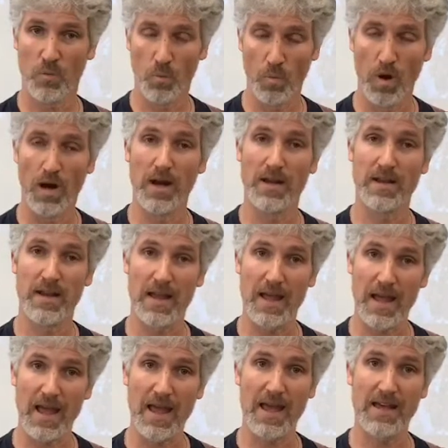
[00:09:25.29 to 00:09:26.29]
one
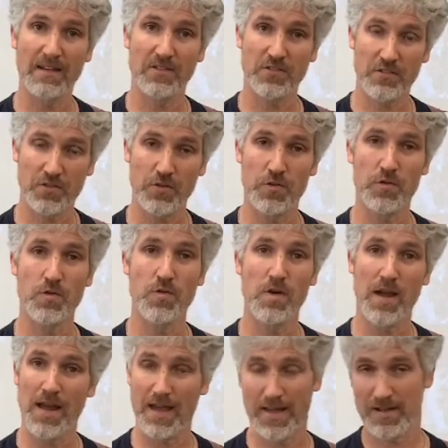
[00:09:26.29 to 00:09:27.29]
and two
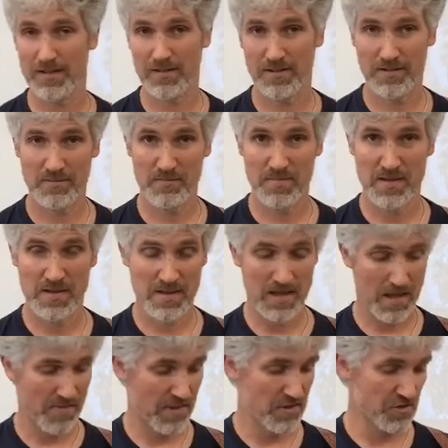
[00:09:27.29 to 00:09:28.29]

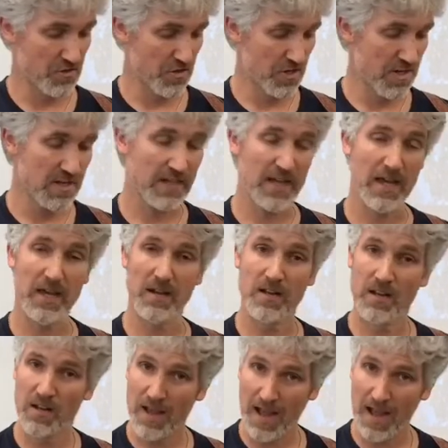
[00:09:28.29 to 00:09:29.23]
and, and then G again,